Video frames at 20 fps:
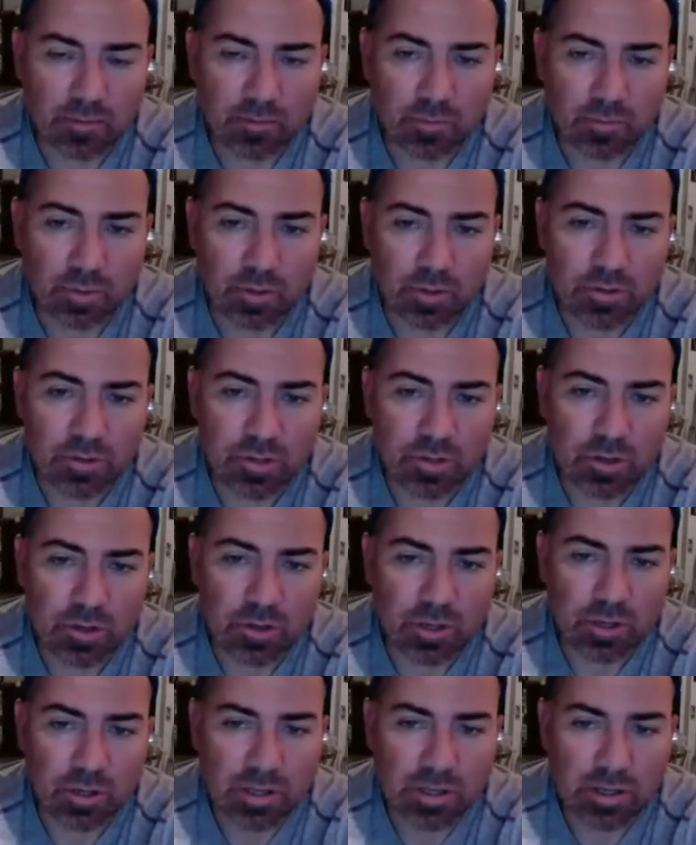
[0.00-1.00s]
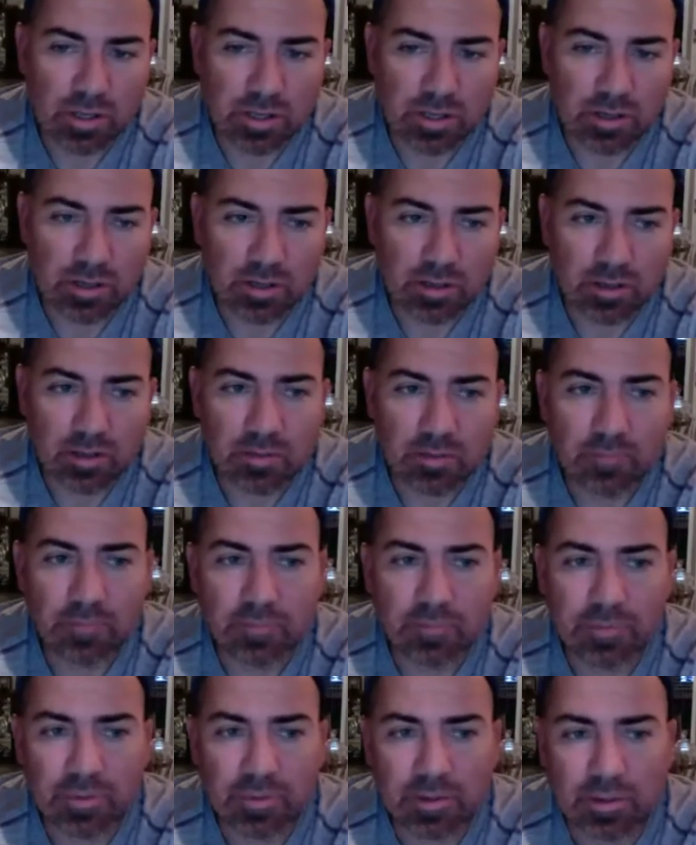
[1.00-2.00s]
you start looking at
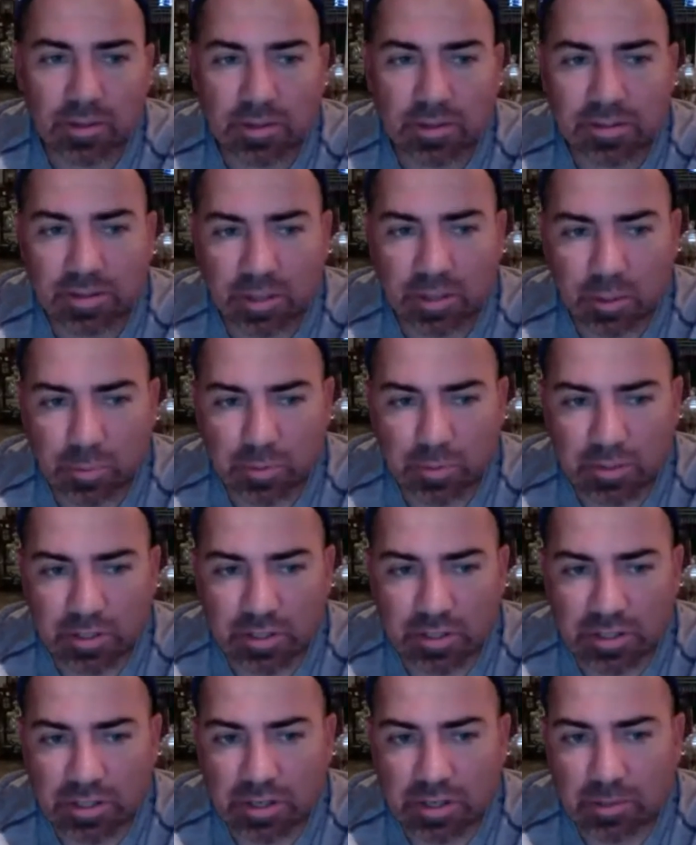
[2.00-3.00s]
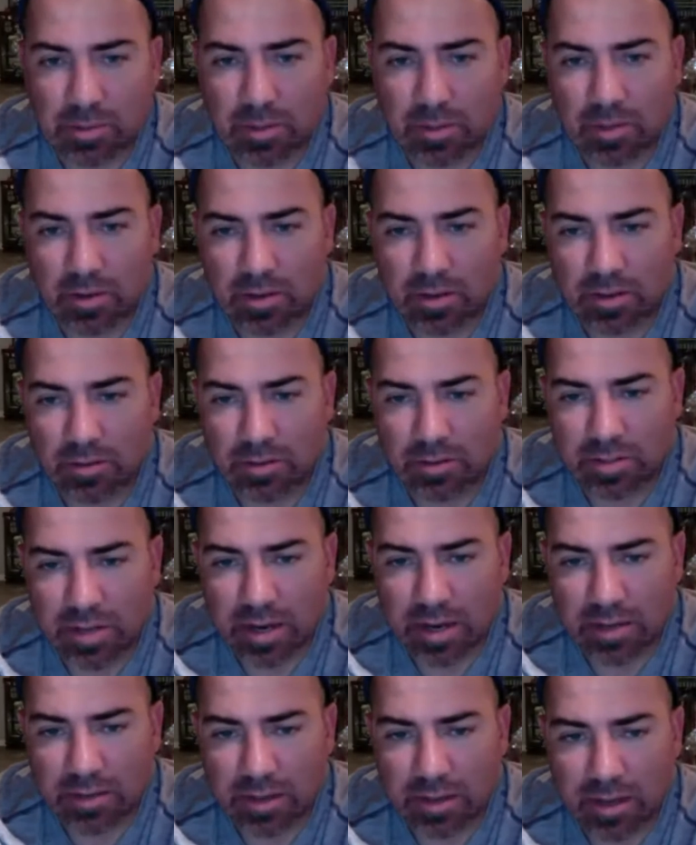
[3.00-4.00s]
the center position, I'm not looking to attack
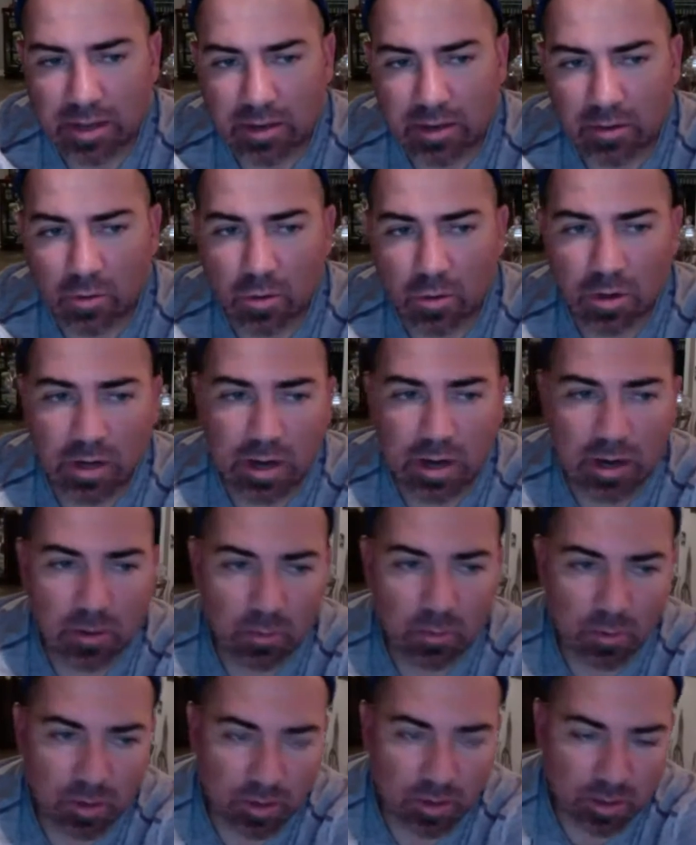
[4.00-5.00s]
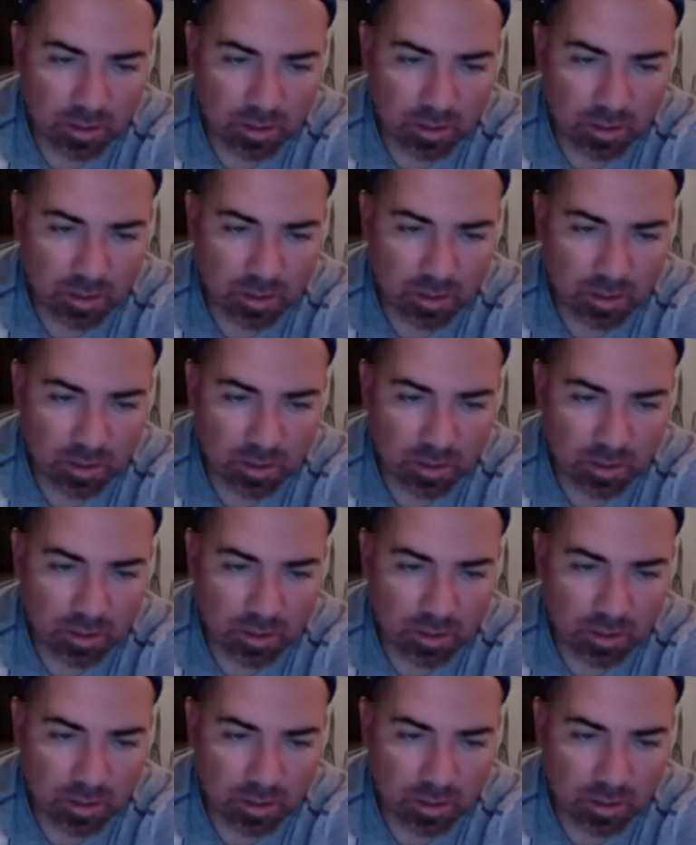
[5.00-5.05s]
that. Gordon Hayward